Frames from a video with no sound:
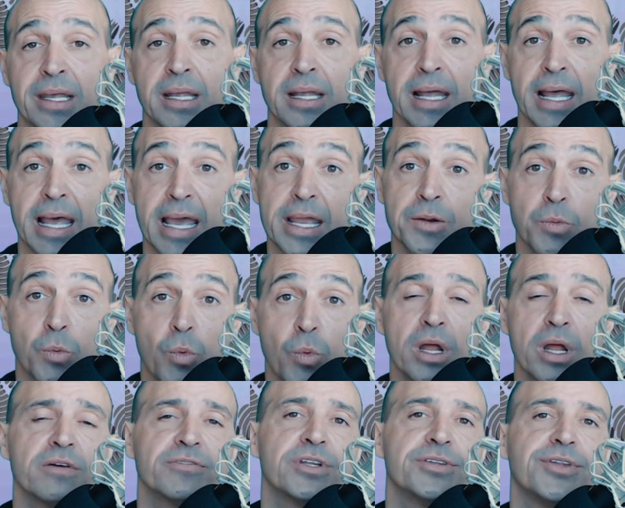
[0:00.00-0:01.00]
and
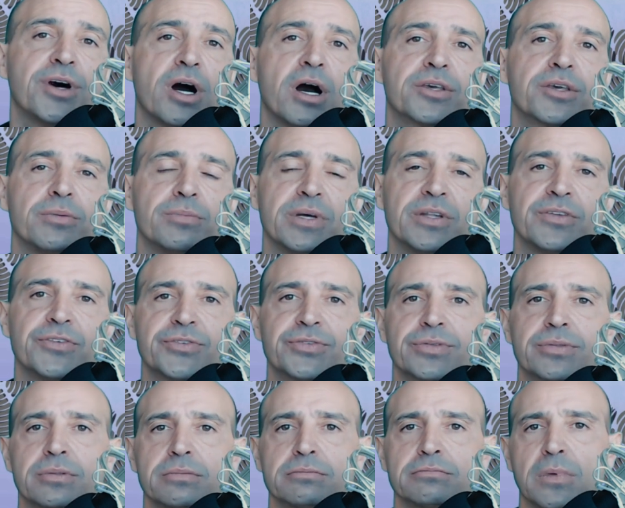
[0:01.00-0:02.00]
one of the
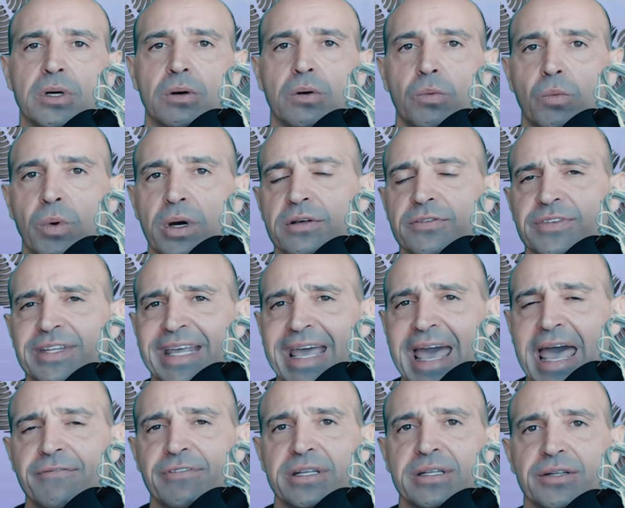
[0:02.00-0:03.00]
documents or one of the
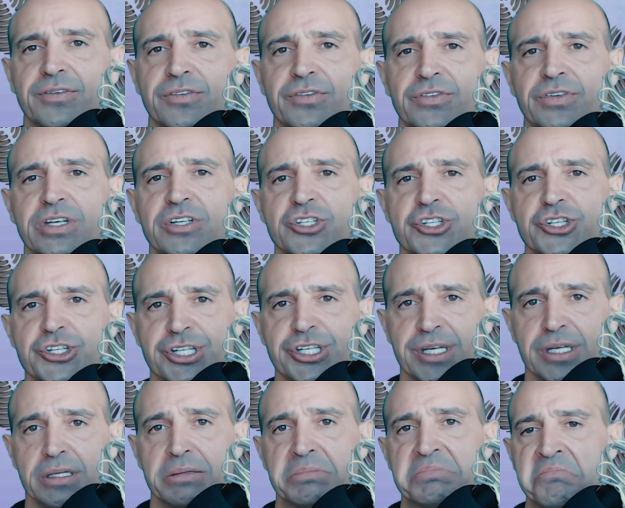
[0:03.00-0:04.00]
evidence
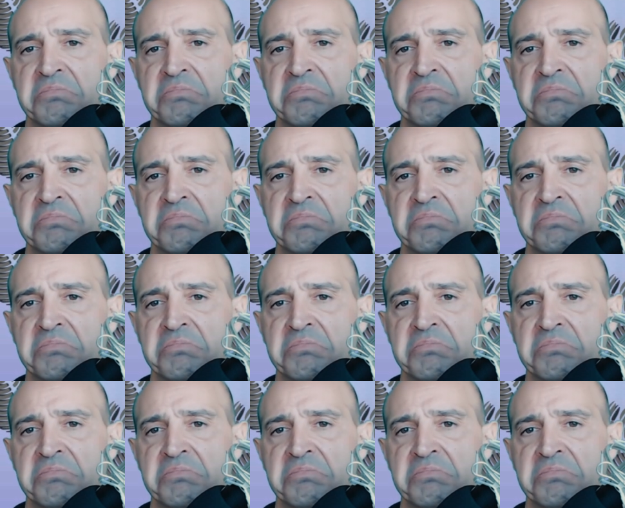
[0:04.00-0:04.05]
she